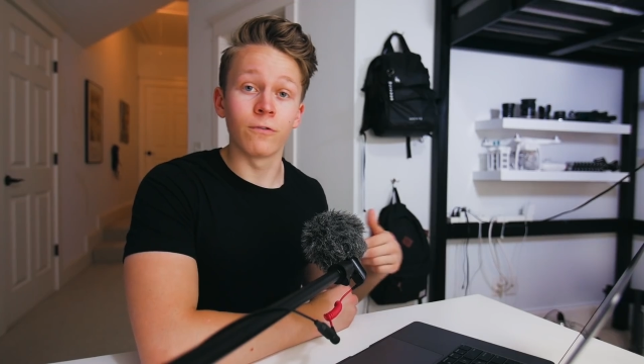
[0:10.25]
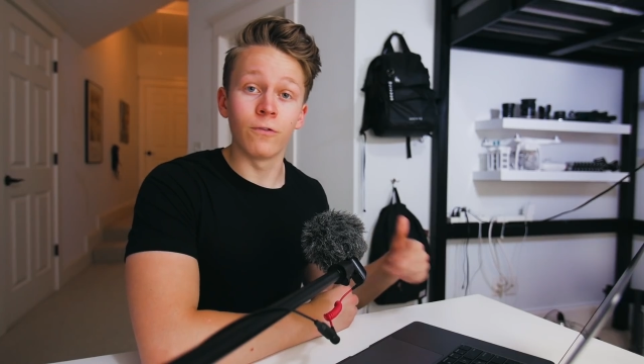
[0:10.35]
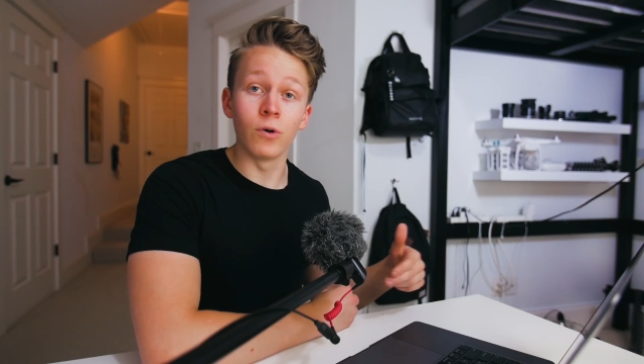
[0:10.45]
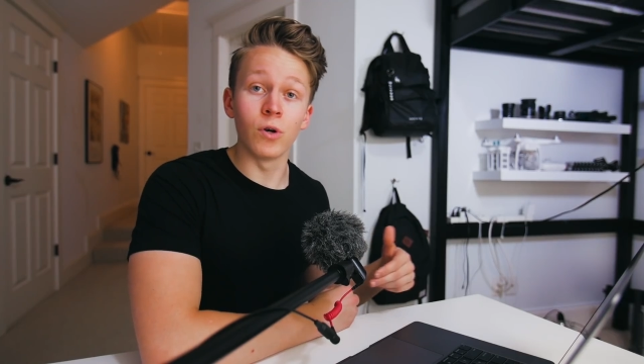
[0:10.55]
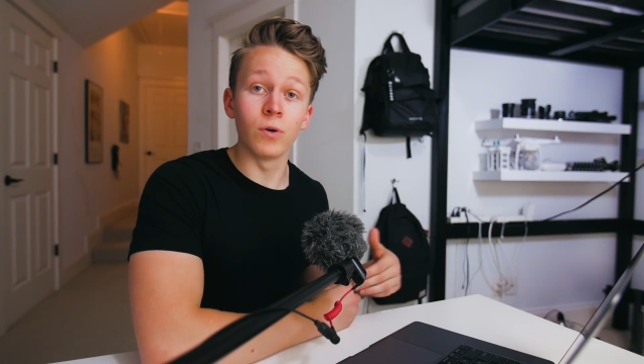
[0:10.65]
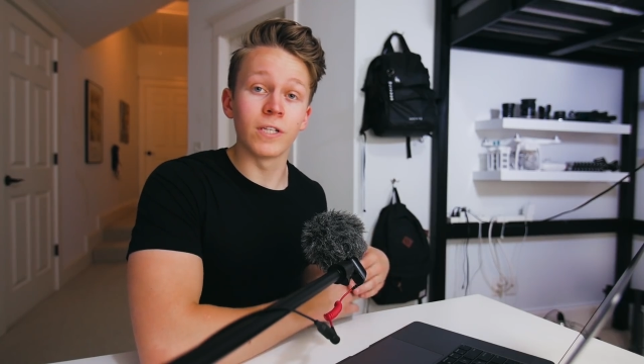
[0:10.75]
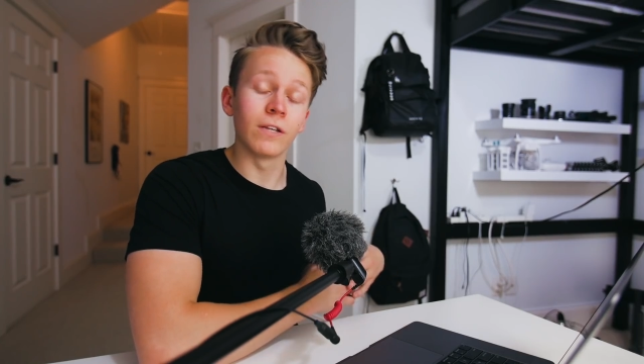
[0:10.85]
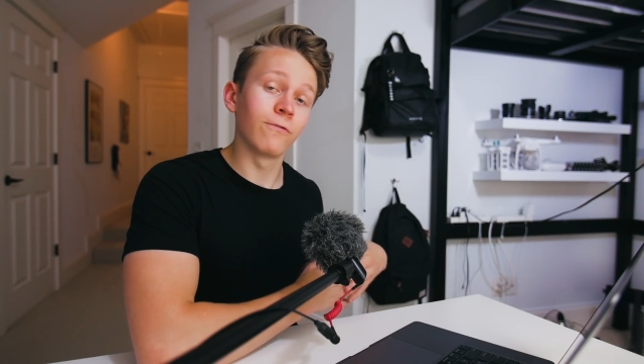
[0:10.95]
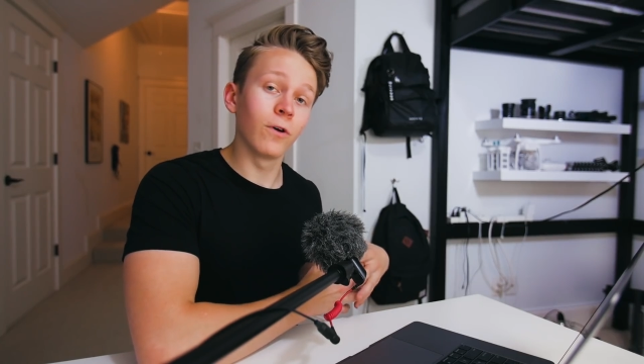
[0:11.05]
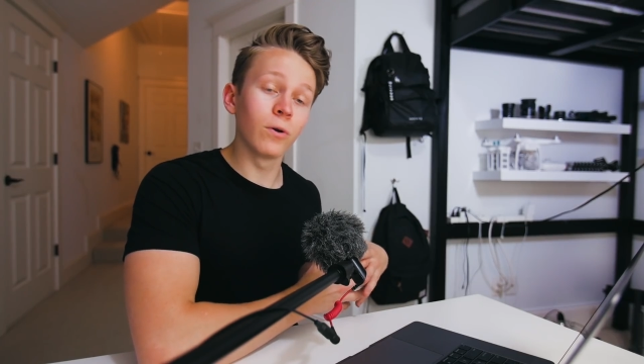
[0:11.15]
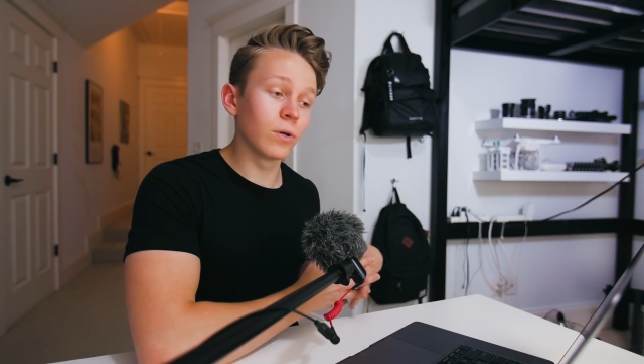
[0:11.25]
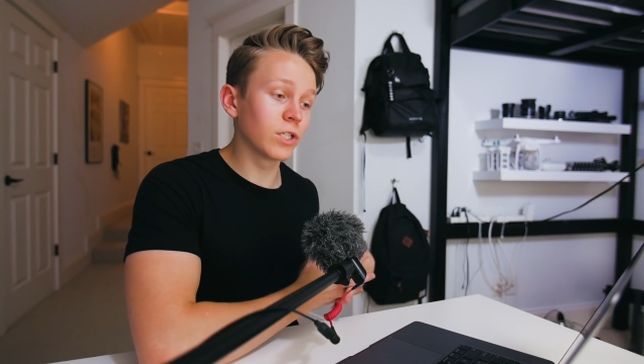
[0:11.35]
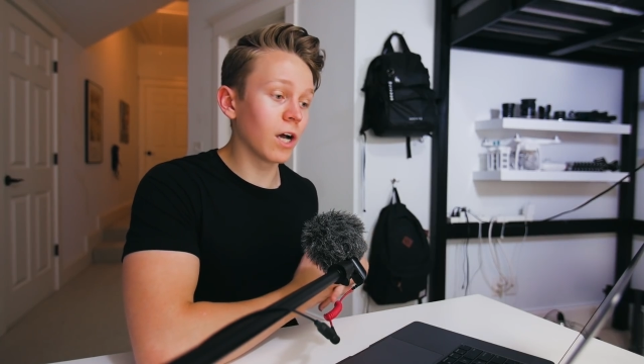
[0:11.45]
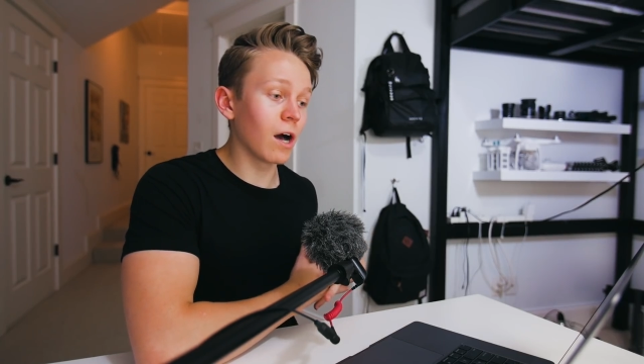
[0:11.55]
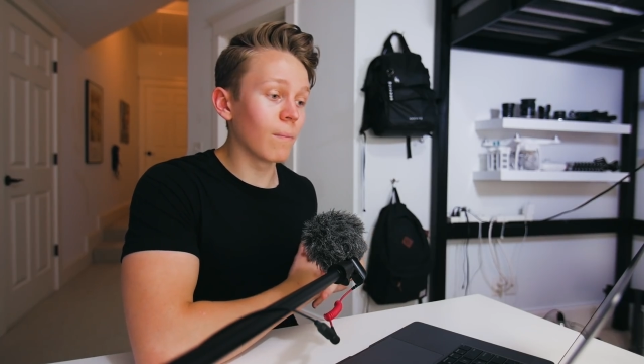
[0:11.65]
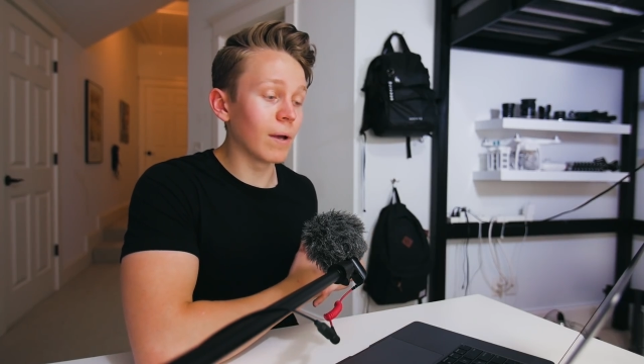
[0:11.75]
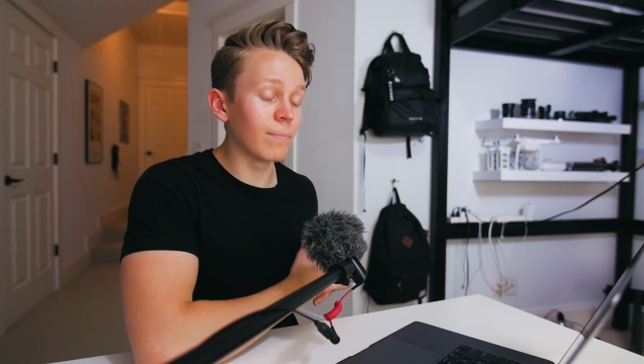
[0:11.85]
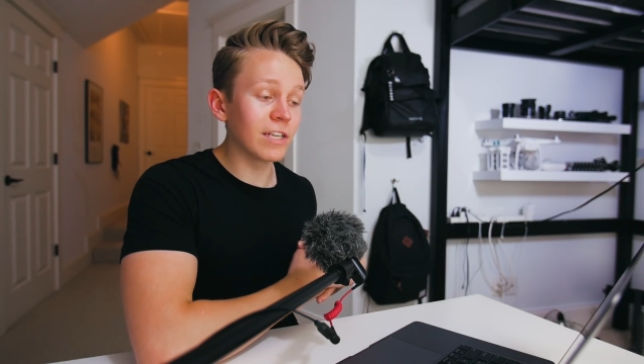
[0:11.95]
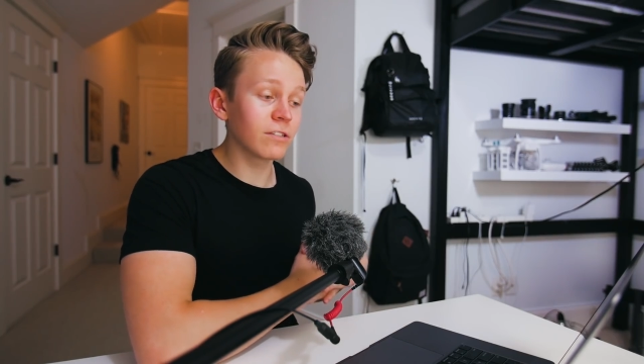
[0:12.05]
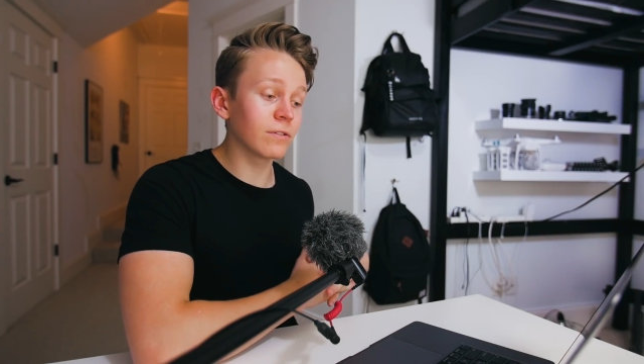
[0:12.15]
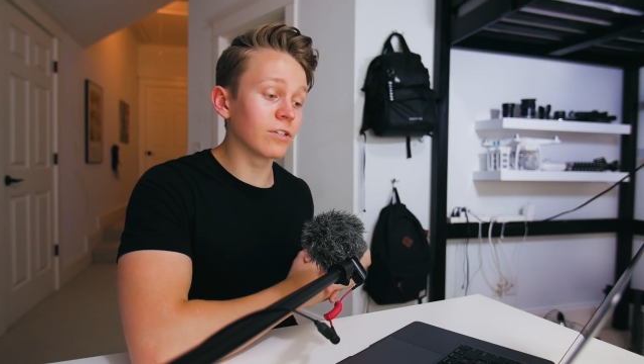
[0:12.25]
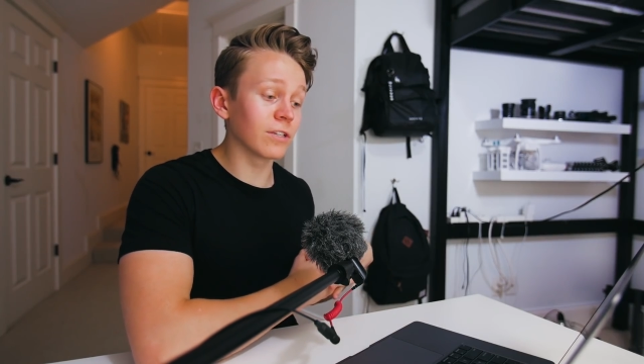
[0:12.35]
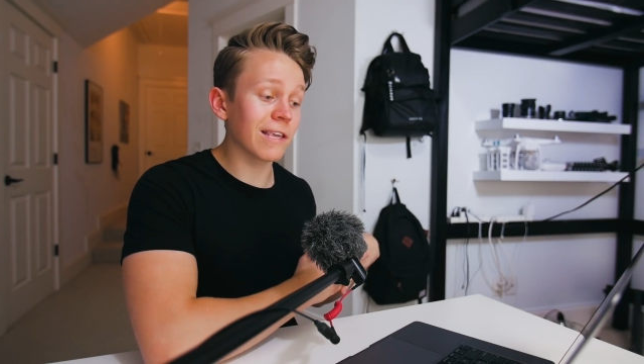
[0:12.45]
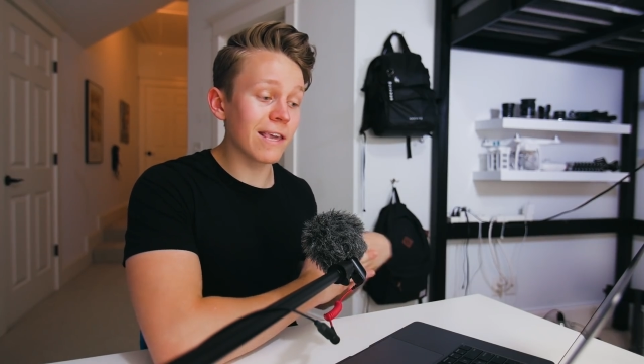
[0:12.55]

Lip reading: photos in Photoshop by basically just